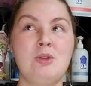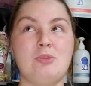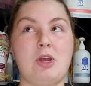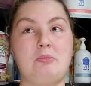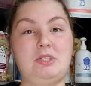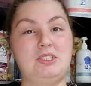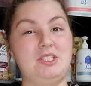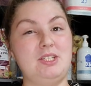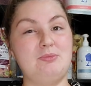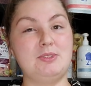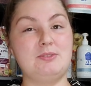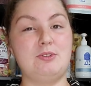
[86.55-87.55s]
probably
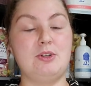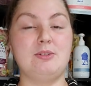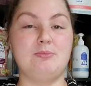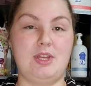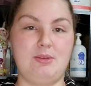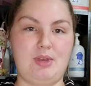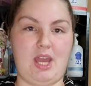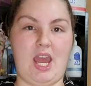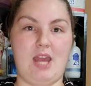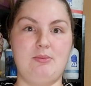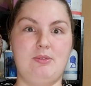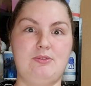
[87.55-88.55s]
seen before, maybe
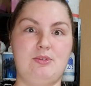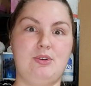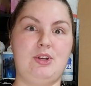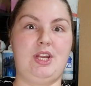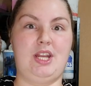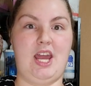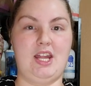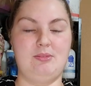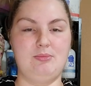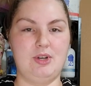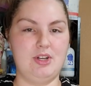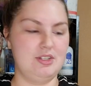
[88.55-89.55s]
had before, and had
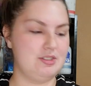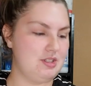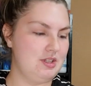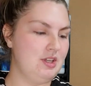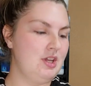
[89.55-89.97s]
in bars.